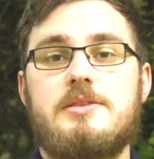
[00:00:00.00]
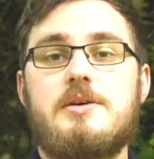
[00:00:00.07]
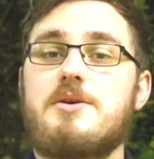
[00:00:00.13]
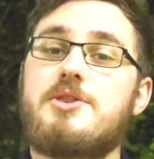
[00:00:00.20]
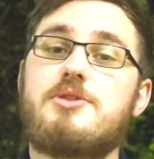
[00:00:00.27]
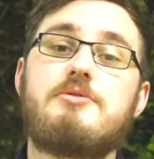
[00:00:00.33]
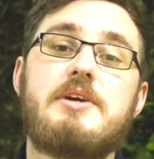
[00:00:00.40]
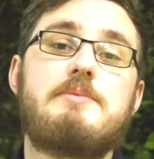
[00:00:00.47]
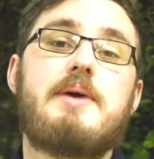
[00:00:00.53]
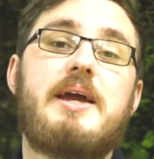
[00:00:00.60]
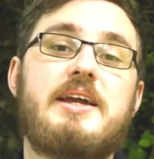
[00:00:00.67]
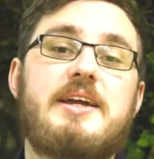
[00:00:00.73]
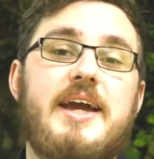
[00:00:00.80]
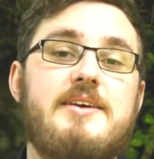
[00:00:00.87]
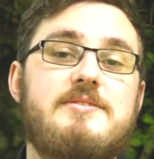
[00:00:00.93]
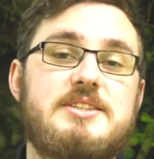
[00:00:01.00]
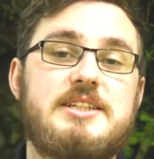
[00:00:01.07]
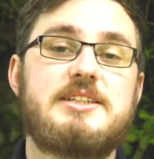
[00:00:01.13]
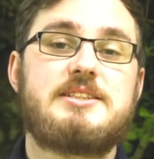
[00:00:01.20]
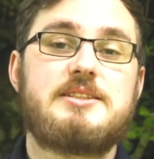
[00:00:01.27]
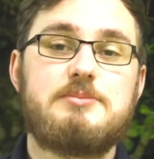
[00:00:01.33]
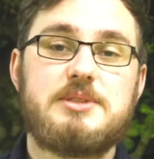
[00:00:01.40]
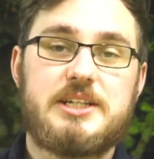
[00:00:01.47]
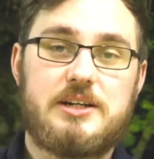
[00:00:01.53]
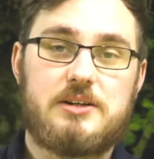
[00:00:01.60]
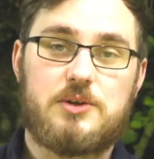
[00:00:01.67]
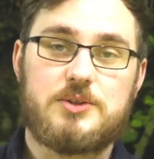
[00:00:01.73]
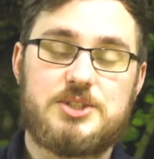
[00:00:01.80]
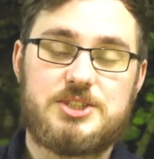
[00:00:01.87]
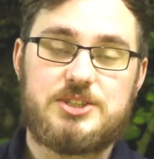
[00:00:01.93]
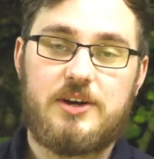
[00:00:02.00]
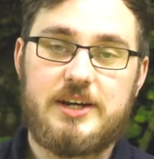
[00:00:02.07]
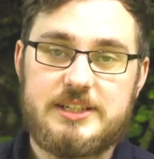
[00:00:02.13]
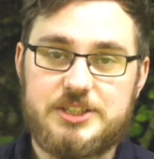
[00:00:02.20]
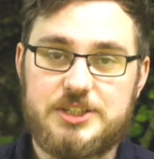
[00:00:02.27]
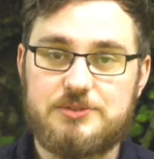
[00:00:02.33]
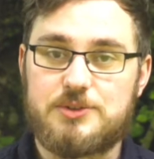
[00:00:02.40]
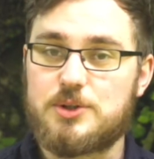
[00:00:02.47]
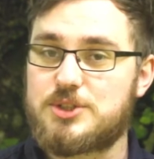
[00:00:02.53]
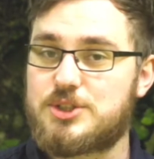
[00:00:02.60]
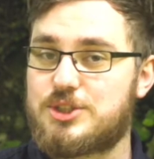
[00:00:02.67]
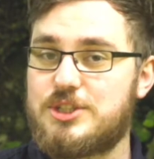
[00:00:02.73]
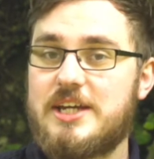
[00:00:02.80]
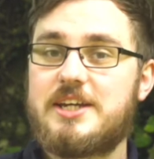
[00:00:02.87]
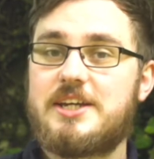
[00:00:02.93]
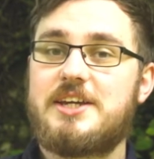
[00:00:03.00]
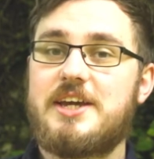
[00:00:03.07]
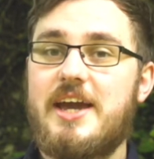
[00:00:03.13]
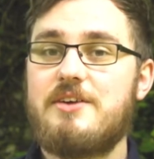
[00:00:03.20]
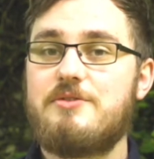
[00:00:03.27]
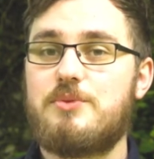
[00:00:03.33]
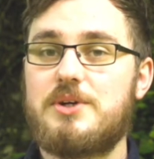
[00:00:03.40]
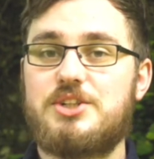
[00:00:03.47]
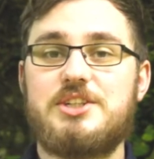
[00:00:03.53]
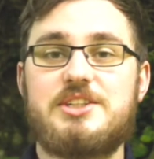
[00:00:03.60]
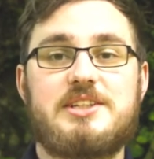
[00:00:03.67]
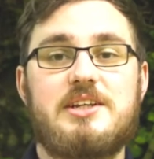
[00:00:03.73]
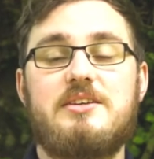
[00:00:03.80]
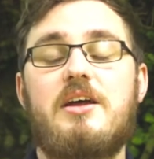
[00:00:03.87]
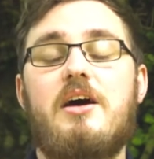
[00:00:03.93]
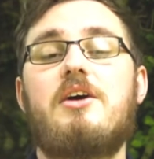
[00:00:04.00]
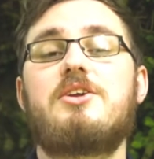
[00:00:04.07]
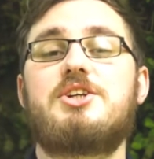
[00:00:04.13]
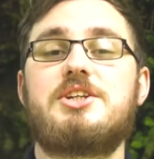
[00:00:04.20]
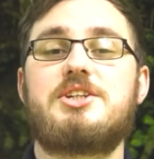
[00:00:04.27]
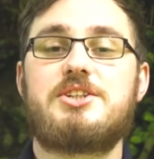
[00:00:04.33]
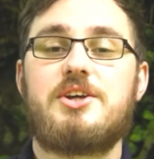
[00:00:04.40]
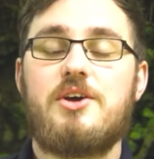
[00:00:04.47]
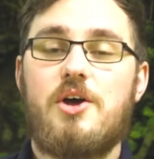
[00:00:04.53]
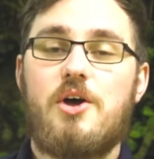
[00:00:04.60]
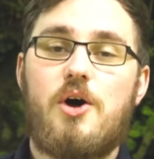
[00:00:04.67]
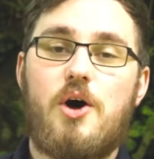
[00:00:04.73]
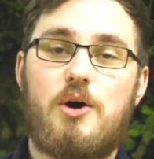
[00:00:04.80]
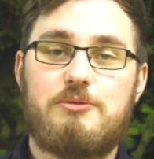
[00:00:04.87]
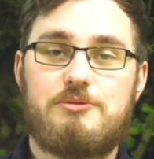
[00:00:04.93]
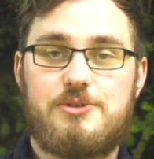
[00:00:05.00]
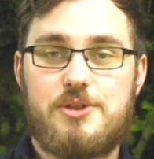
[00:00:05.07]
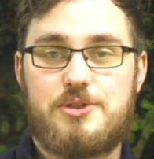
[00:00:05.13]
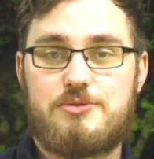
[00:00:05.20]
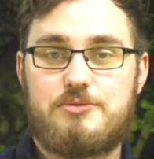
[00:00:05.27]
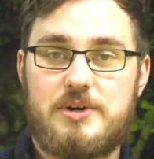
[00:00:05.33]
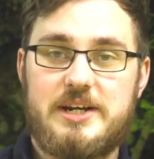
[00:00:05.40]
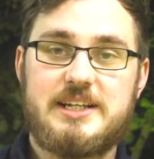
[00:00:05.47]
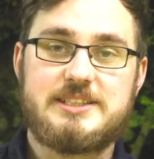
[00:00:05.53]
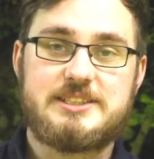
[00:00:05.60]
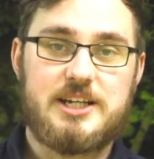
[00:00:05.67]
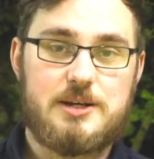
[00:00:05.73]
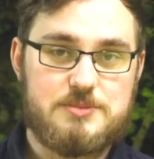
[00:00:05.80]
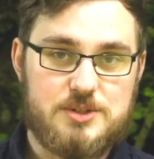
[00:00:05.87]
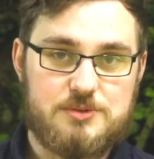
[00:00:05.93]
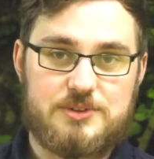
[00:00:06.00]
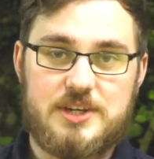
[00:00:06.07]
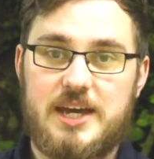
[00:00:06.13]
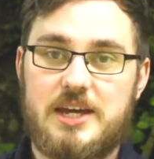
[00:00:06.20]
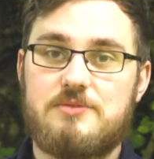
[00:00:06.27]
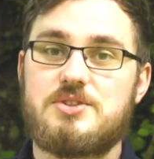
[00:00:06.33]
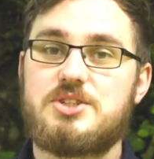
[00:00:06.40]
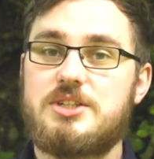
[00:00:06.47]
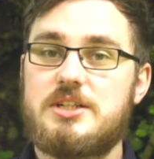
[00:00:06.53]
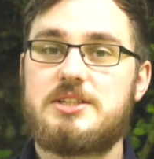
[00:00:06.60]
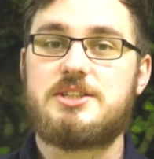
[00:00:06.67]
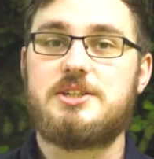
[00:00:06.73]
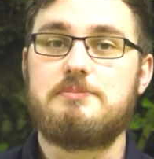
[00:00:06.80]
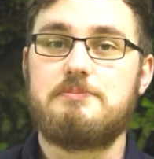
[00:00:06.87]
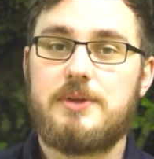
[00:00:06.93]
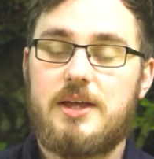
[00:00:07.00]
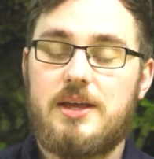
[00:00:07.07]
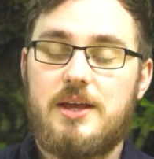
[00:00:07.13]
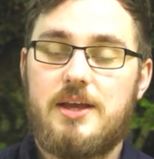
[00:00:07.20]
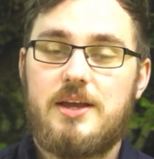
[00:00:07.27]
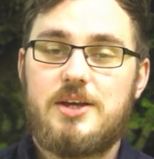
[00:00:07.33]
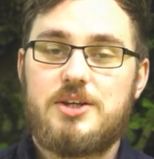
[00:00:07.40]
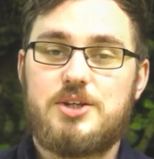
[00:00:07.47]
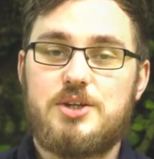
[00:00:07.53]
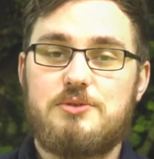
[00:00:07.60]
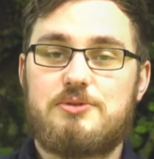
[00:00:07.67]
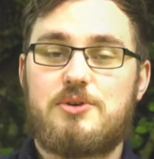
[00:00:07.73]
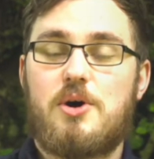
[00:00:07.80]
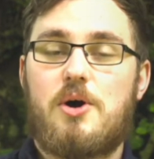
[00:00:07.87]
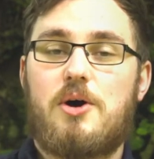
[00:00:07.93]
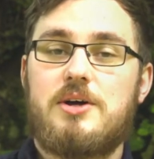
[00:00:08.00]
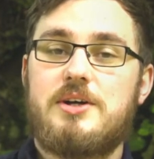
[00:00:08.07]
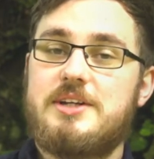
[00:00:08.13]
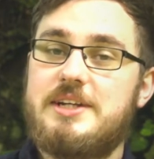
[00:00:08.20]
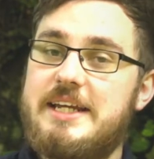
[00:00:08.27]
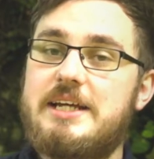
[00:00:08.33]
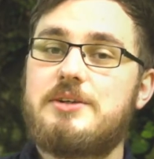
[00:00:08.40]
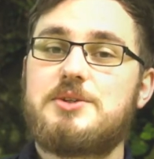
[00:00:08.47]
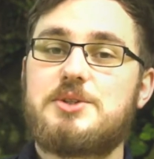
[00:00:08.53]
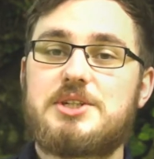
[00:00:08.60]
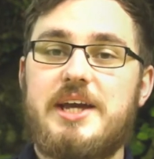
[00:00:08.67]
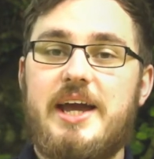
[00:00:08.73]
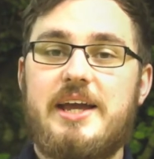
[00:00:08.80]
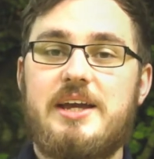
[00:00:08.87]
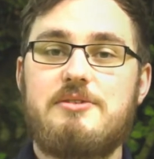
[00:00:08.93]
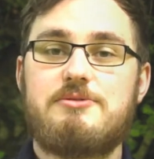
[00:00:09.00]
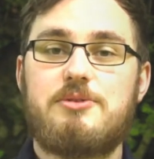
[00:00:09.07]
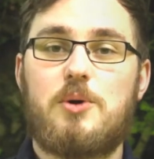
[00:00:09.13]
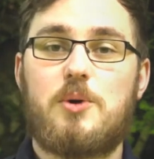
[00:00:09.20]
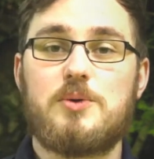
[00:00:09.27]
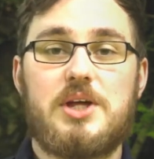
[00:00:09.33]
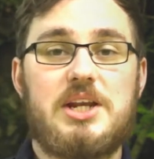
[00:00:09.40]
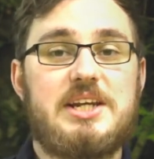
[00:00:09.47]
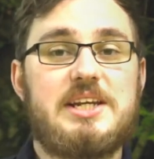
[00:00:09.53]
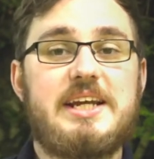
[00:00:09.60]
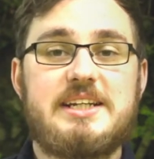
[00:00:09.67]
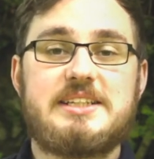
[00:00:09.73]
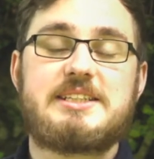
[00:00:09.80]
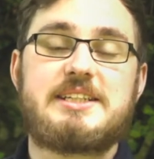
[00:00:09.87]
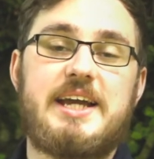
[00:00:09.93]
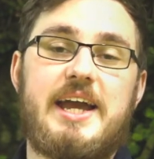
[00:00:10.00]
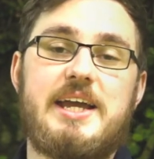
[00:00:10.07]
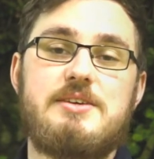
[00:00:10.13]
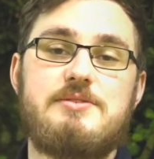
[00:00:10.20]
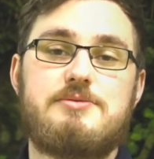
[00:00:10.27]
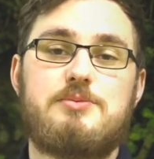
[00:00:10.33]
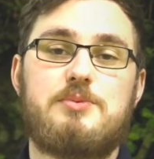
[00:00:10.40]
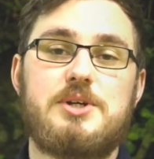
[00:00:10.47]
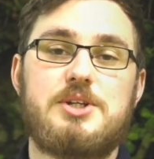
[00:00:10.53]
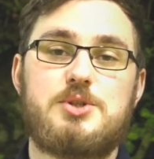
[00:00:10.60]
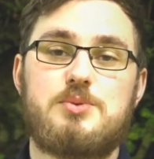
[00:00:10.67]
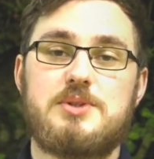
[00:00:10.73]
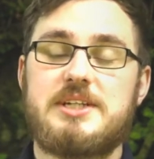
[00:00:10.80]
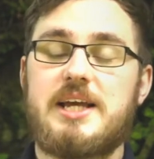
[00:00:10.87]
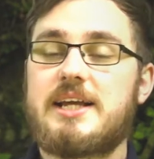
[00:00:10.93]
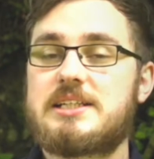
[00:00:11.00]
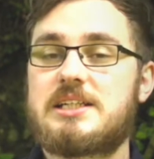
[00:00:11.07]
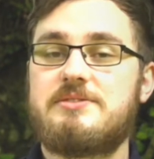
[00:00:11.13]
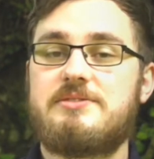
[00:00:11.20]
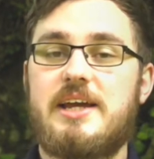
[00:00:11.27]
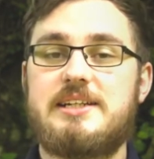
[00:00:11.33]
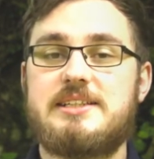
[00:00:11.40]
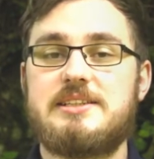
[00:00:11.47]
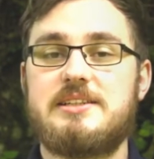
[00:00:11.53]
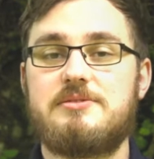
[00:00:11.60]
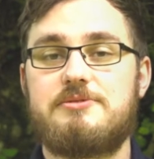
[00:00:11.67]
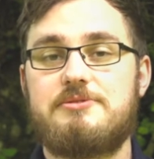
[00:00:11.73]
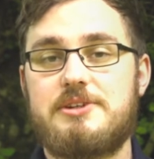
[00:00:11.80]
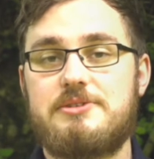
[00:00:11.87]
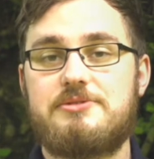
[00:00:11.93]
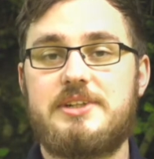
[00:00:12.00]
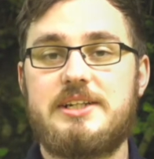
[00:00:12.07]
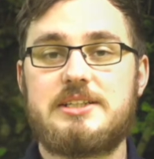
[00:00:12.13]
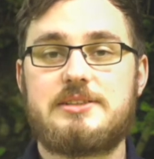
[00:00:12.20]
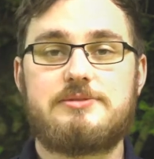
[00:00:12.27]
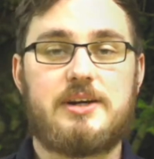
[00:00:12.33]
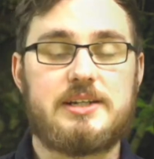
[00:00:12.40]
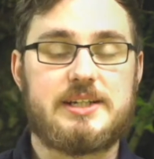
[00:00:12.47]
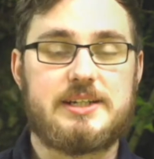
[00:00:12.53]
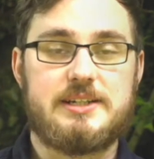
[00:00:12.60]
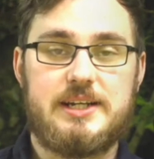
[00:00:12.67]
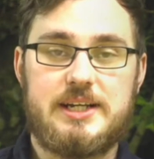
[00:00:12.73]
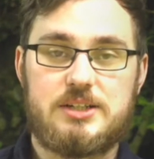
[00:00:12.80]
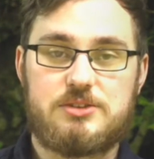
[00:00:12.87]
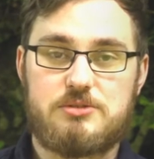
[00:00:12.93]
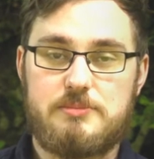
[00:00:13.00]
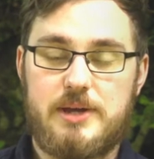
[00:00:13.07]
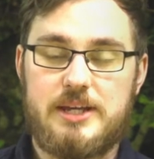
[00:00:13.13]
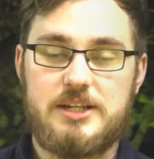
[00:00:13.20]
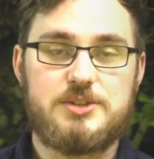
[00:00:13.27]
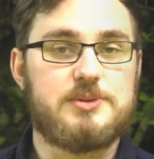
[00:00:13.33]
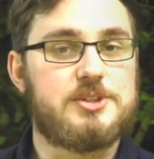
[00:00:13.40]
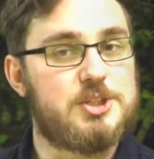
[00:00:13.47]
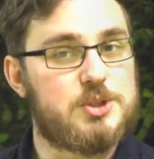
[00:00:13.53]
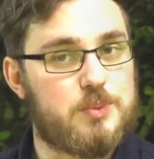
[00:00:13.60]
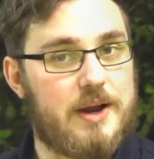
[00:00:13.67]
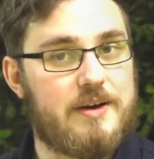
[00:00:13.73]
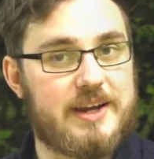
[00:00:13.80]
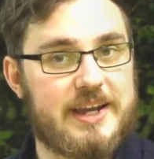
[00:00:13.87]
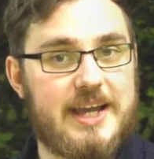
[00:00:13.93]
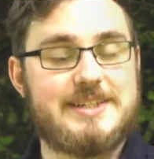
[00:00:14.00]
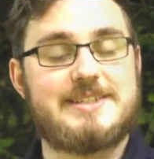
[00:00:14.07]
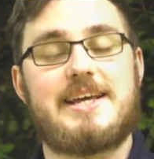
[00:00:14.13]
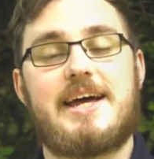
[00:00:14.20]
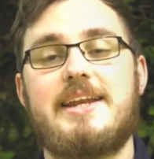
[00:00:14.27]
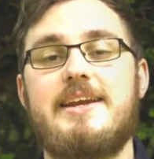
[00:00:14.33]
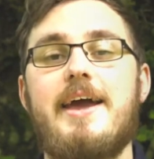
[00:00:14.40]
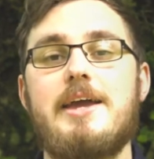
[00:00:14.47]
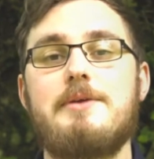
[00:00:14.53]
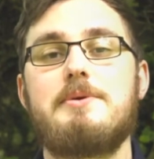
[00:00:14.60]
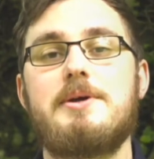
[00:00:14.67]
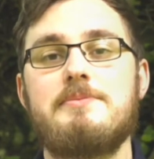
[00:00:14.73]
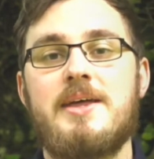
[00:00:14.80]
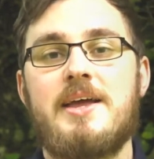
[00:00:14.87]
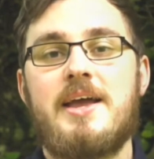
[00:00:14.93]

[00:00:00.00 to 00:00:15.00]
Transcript: There are three main cave systems here on site. You've got Snake Cave, which is the largest of the three in terms of cave system. You've got Neil's Cave or the Lynx Cave, which was excavated in the 50s, finding lynx remains, which is where it gets that name.